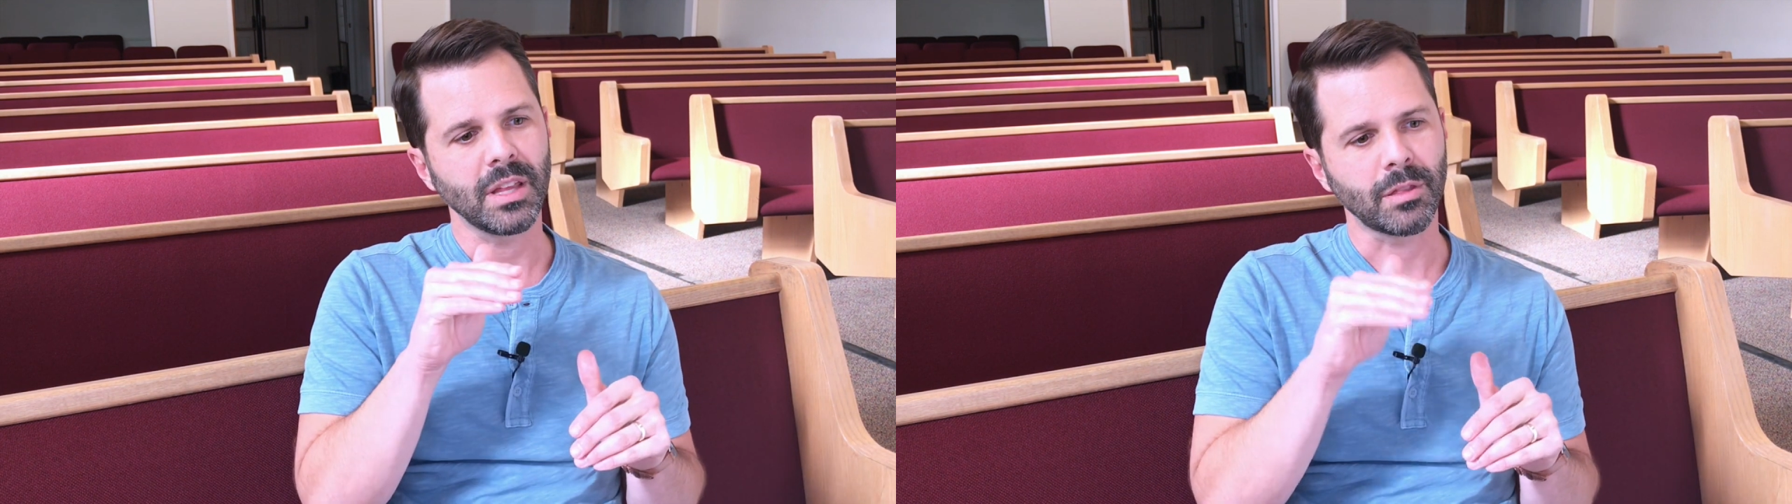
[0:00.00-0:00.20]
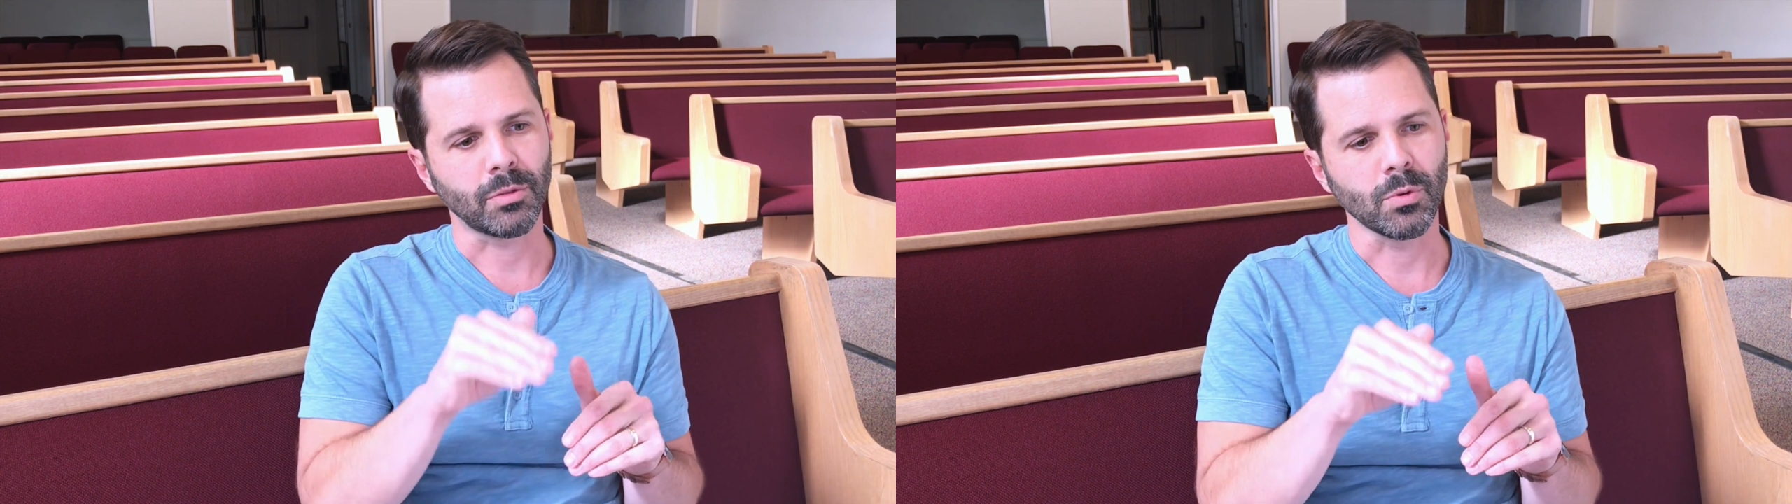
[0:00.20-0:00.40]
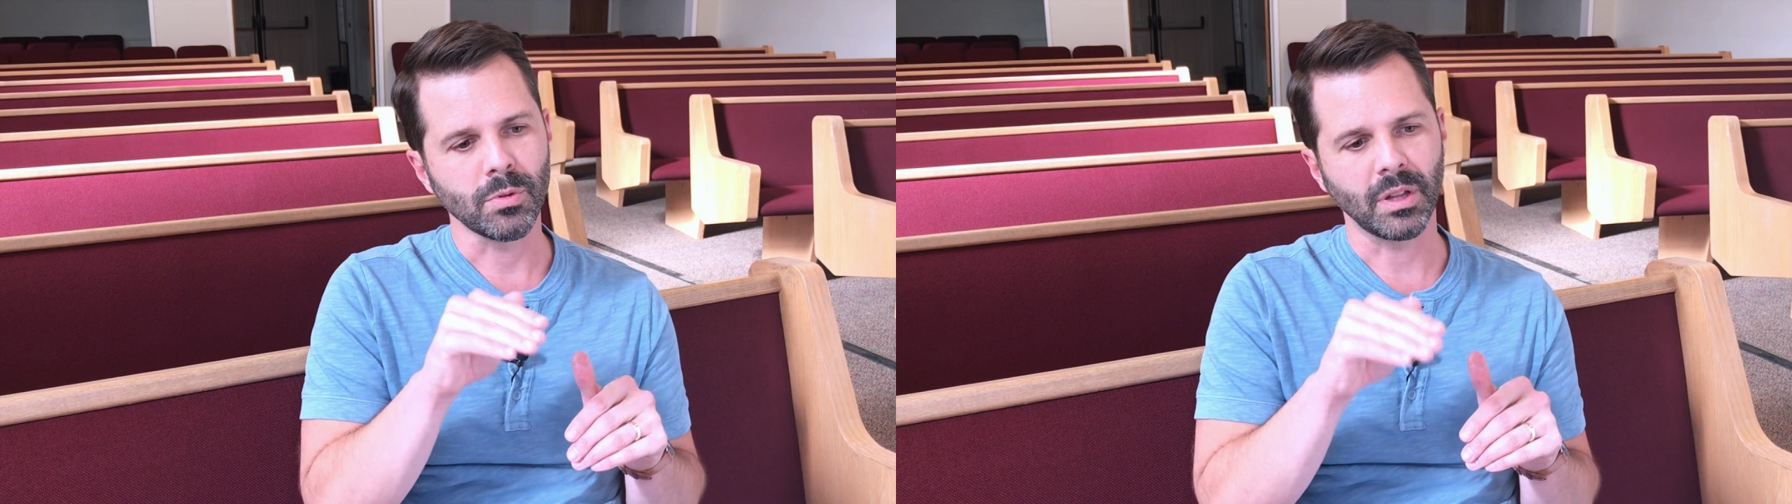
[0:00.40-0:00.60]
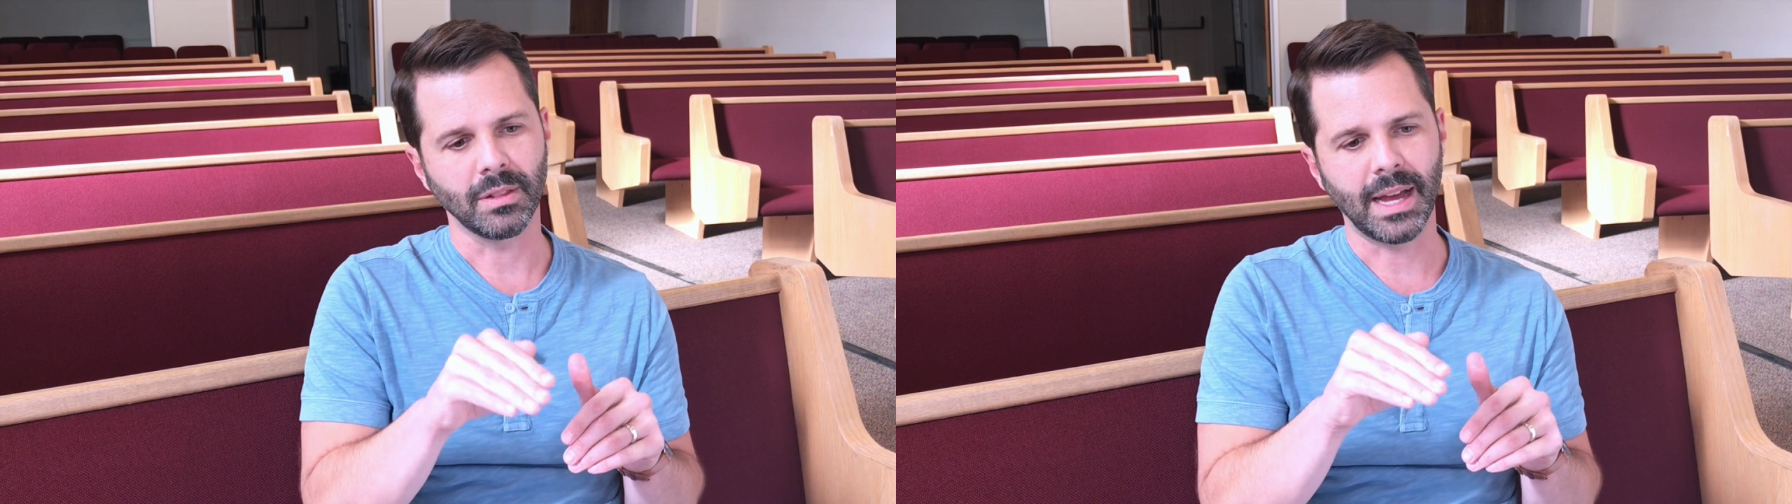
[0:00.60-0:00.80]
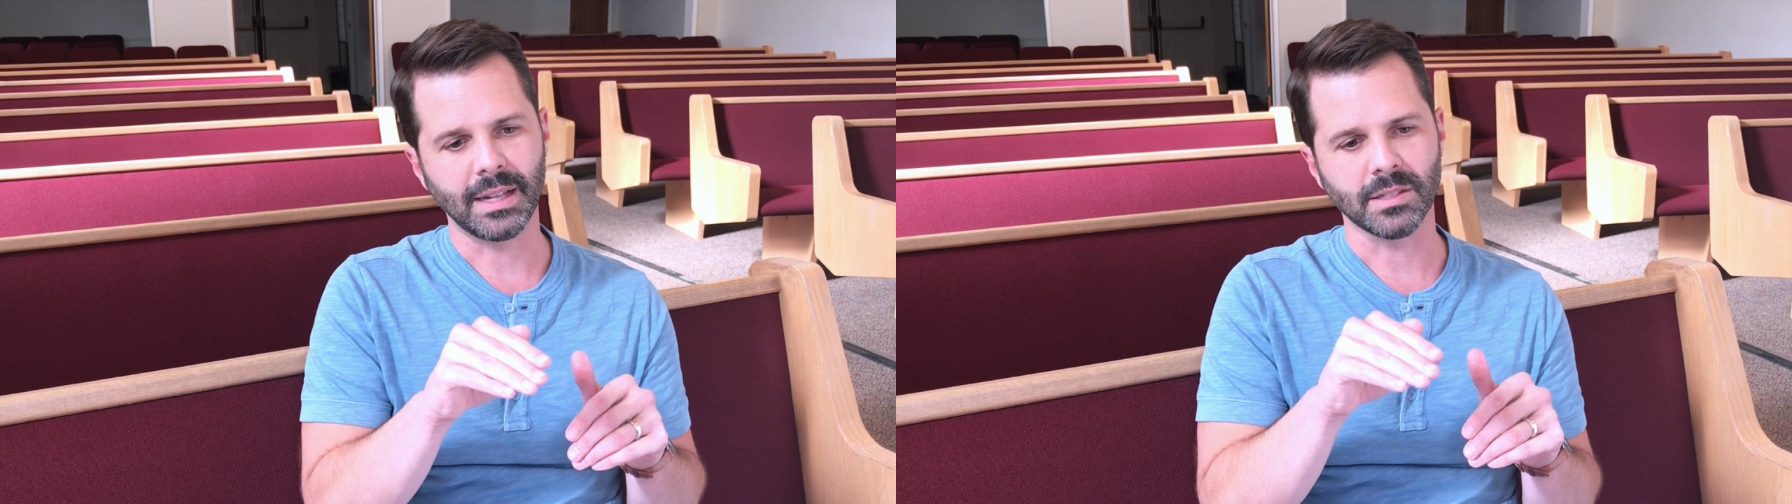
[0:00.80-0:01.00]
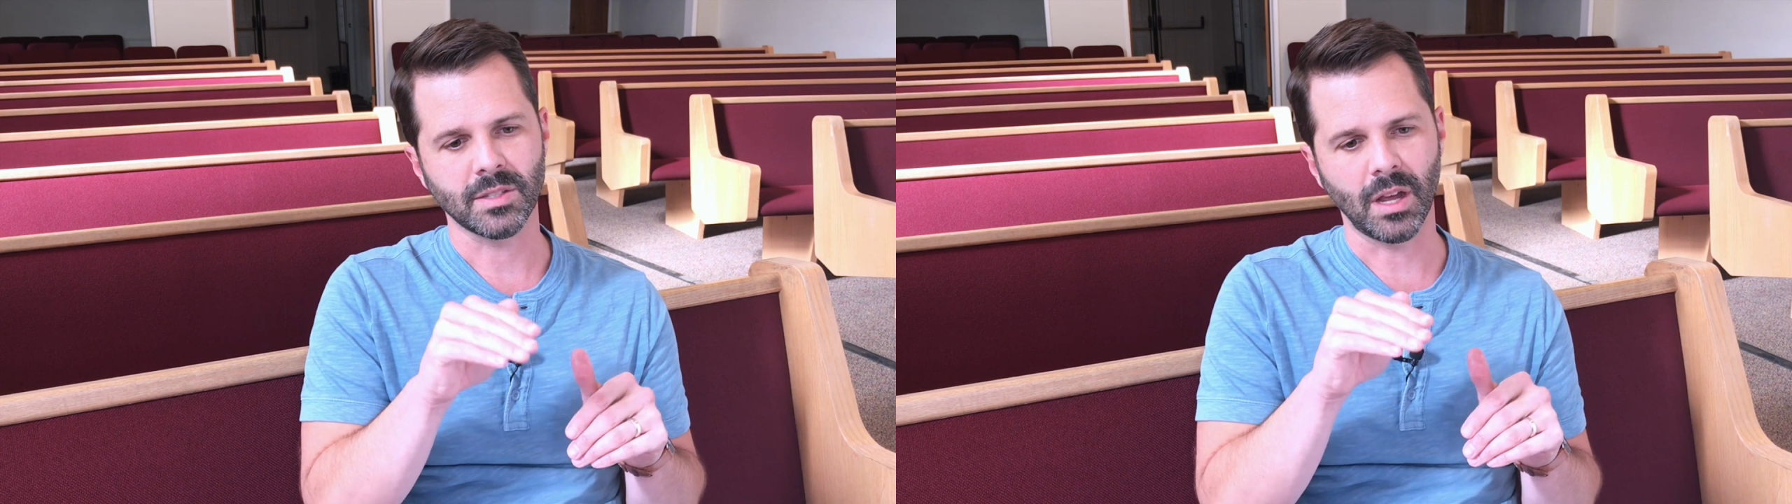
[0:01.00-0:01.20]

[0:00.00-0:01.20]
through the lens